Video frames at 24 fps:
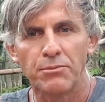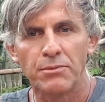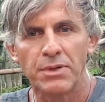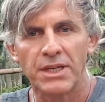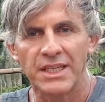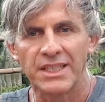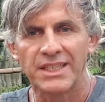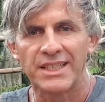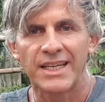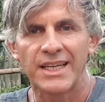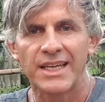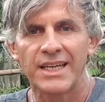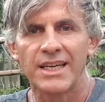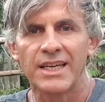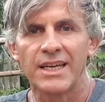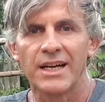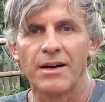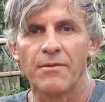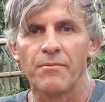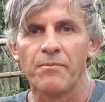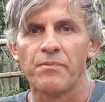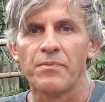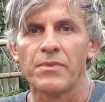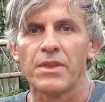bit
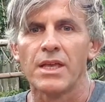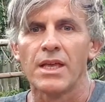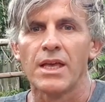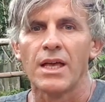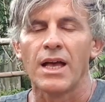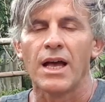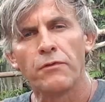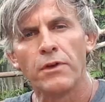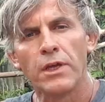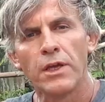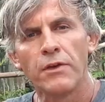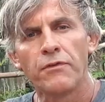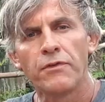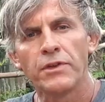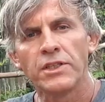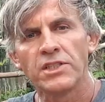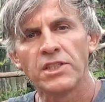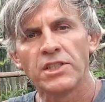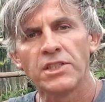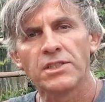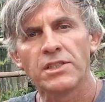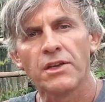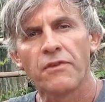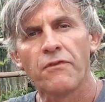here. If
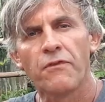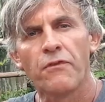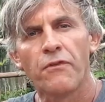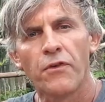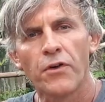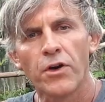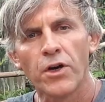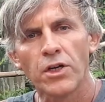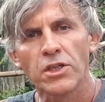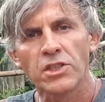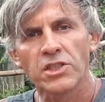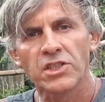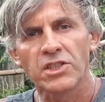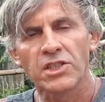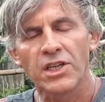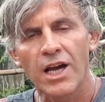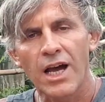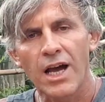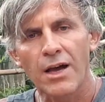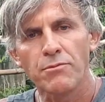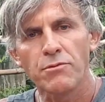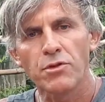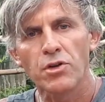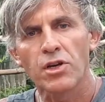this is the first
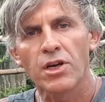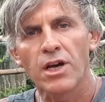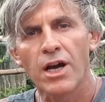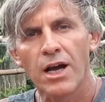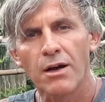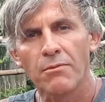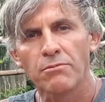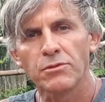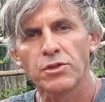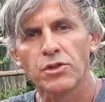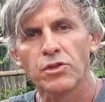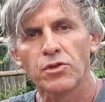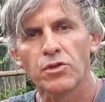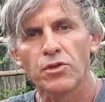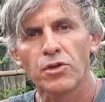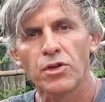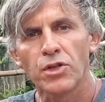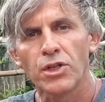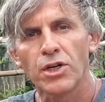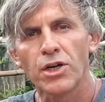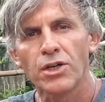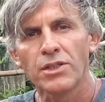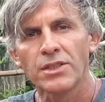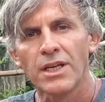time you come to
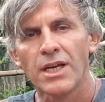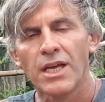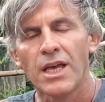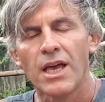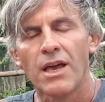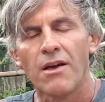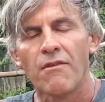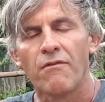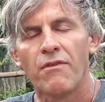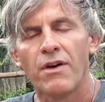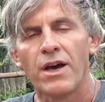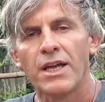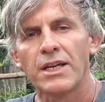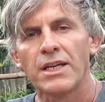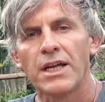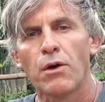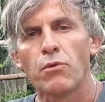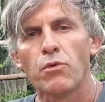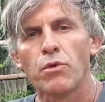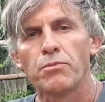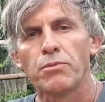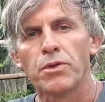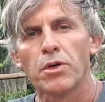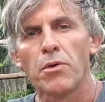Coron, then I
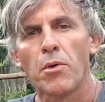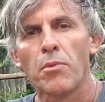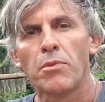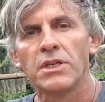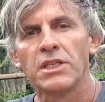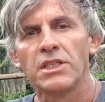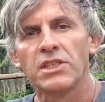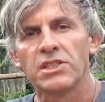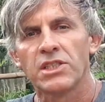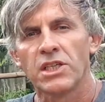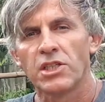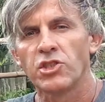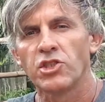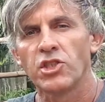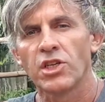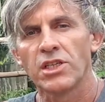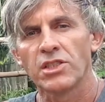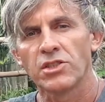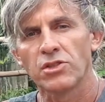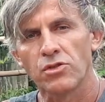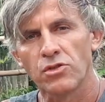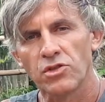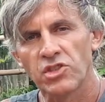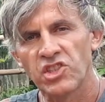would probably
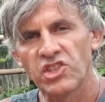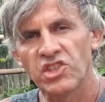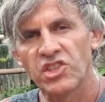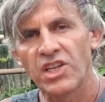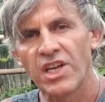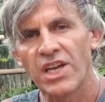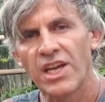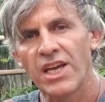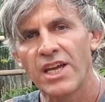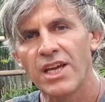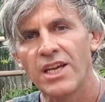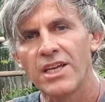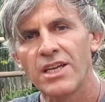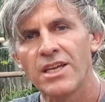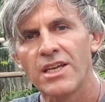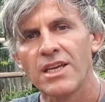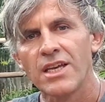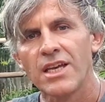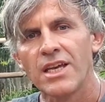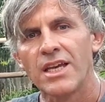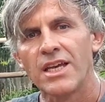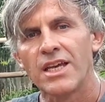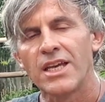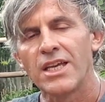suggest to stay
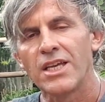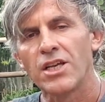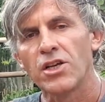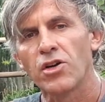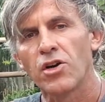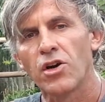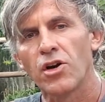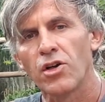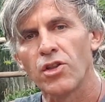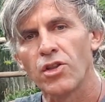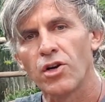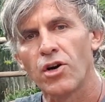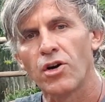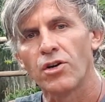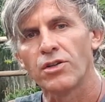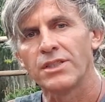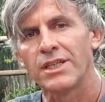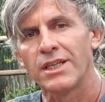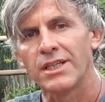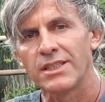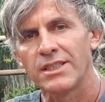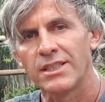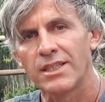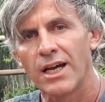in Coron
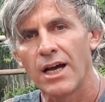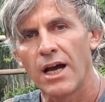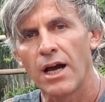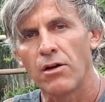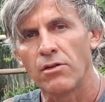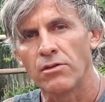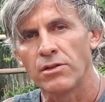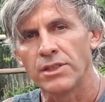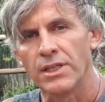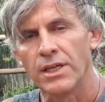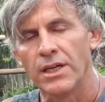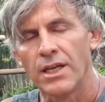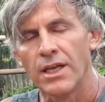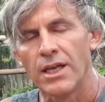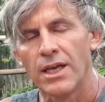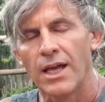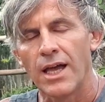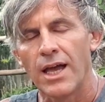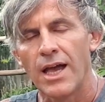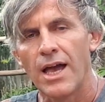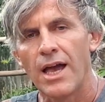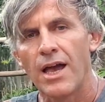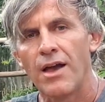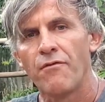town.
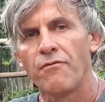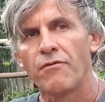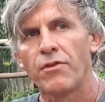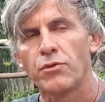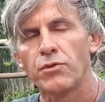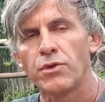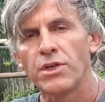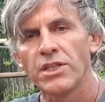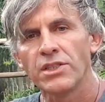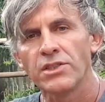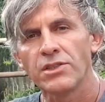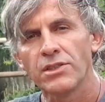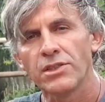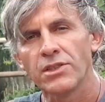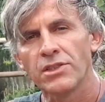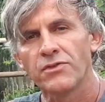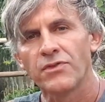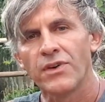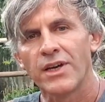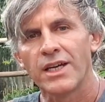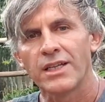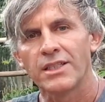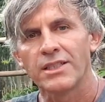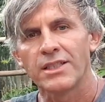And the reason
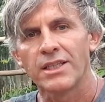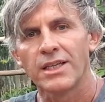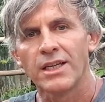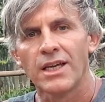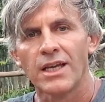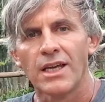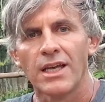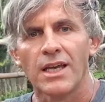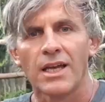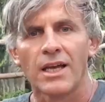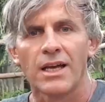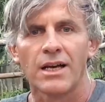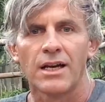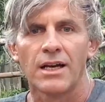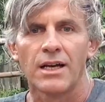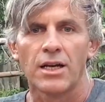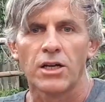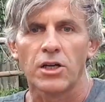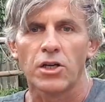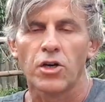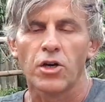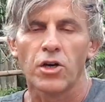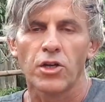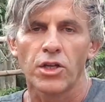is that
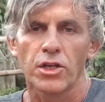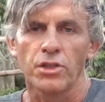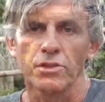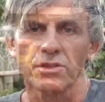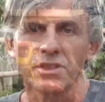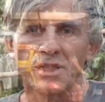Coron